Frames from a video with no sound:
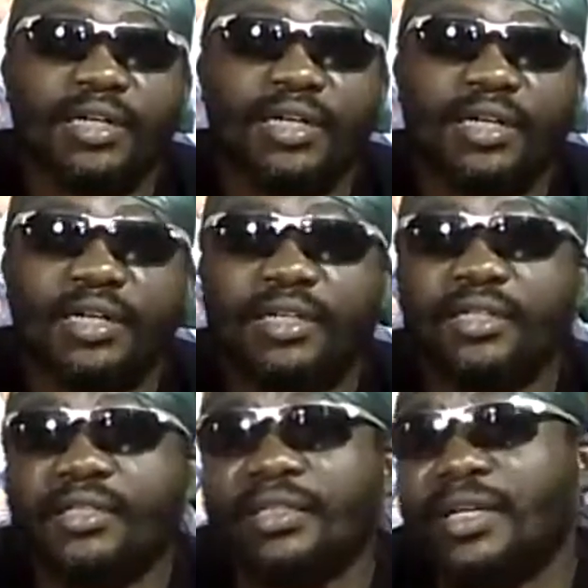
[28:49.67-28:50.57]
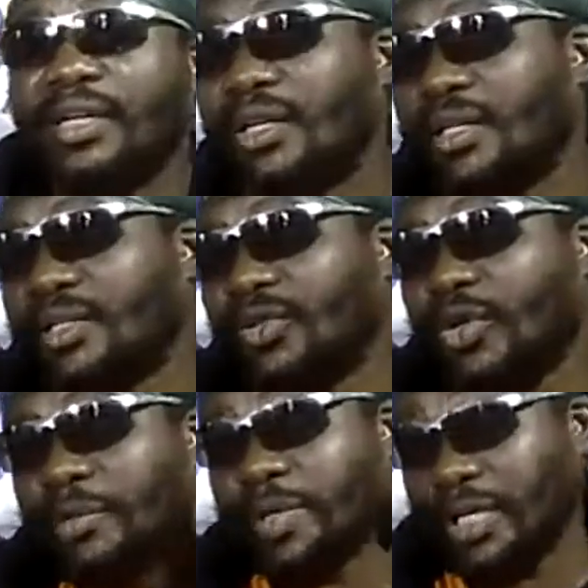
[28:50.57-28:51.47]
all his
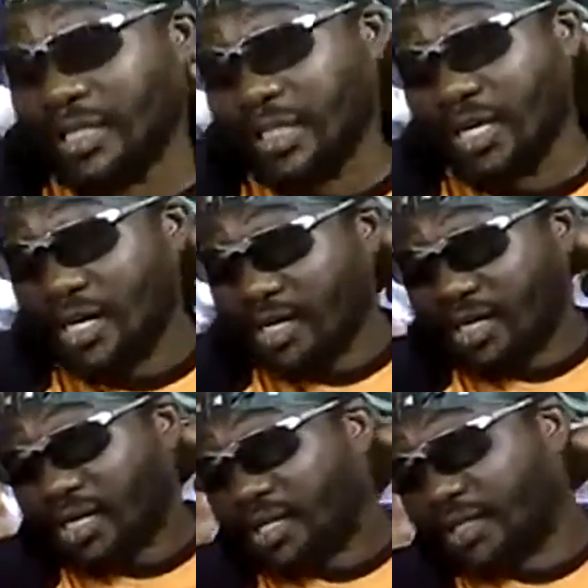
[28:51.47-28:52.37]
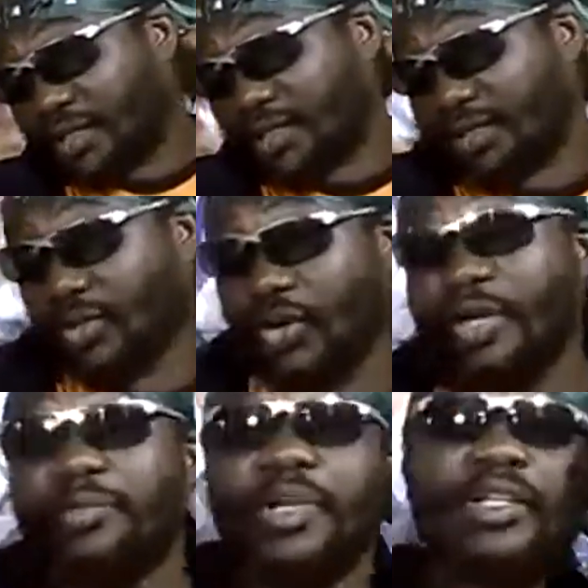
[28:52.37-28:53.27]
great, because he called all his
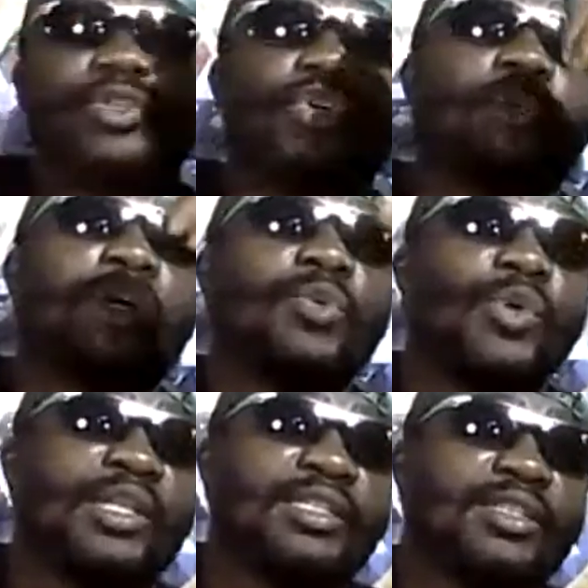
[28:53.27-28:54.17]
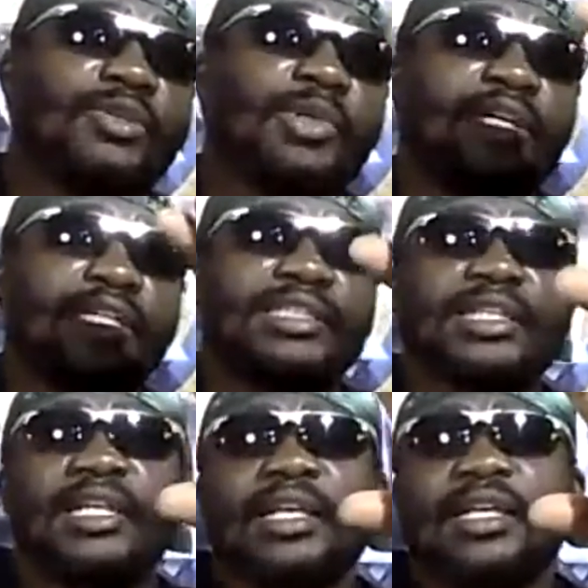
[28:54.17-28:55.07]
great men to come and witness, because
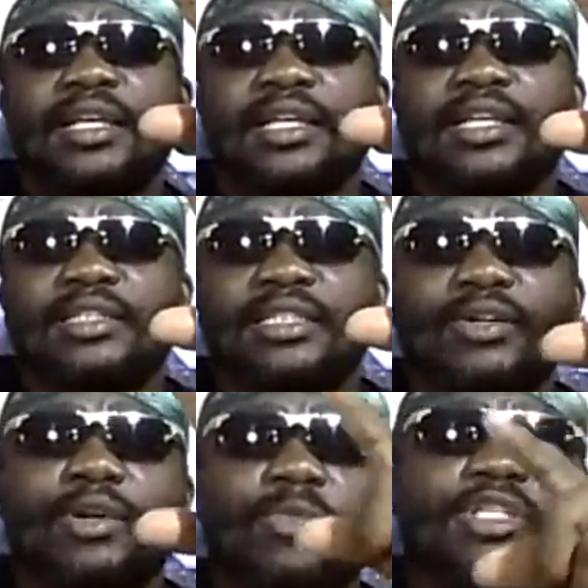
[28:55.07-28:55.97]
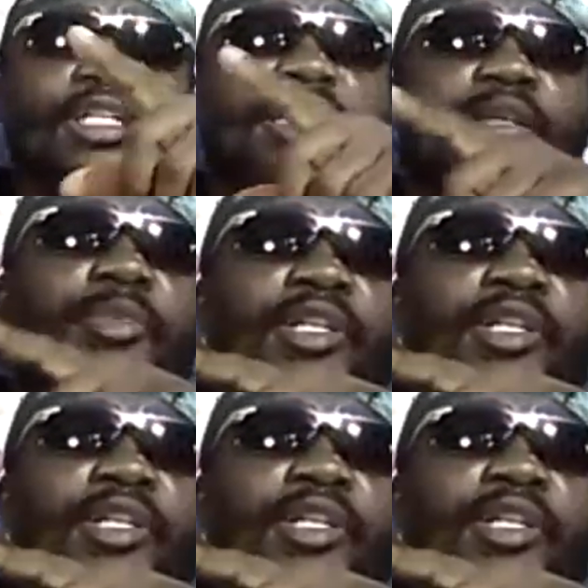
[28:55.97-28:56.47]
Shadrach, Meshach, and